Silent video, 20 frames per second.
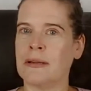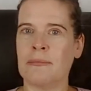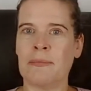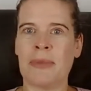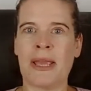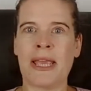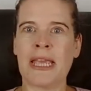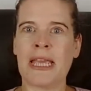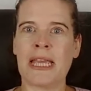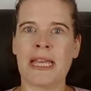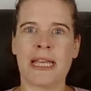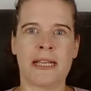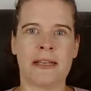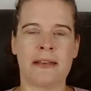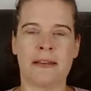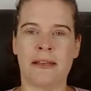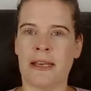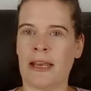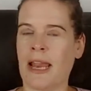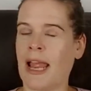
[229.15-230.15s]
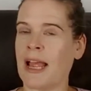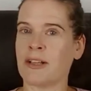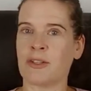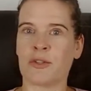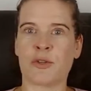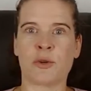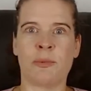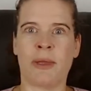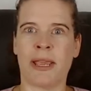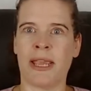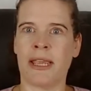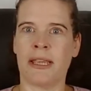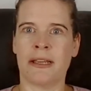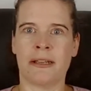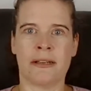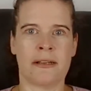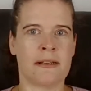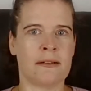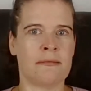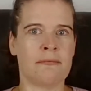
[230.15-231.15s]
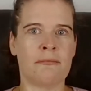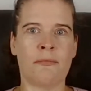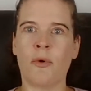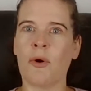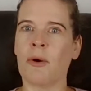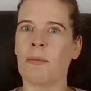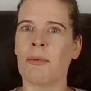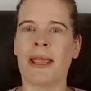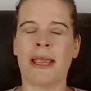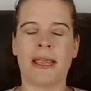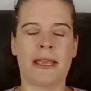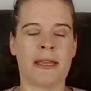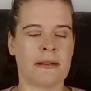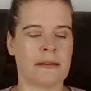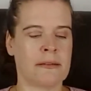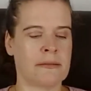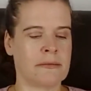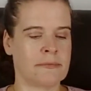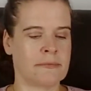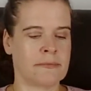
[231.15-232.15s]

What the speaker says: bacon and extra bacon and more bacon.